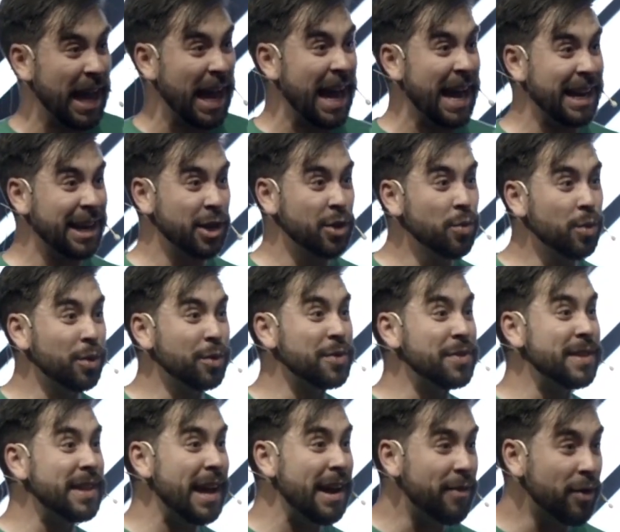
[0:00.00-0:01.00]
and you will
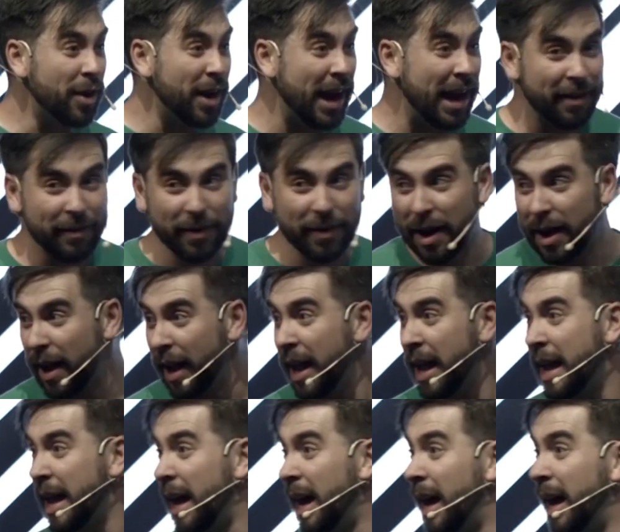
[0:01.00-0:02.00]
never have a
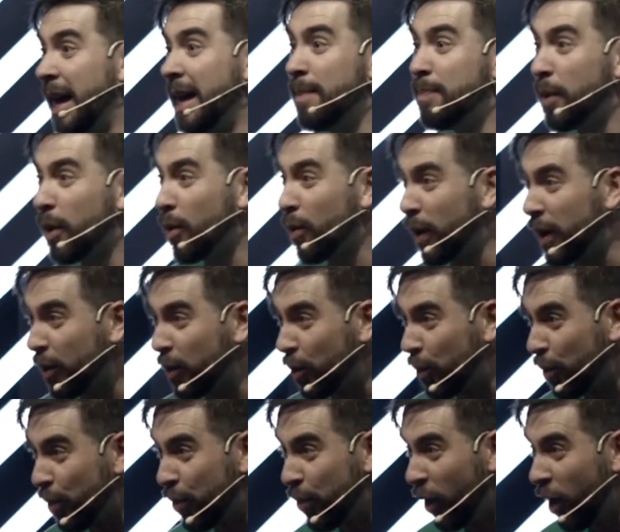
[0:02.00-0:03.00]
hypocritical
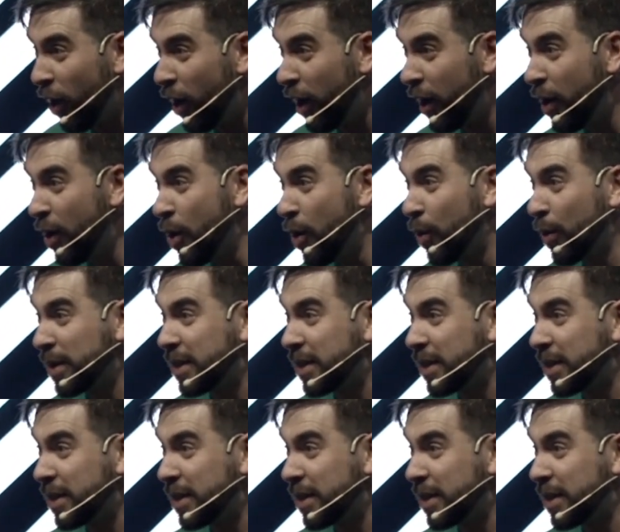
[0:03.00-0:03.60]
thought or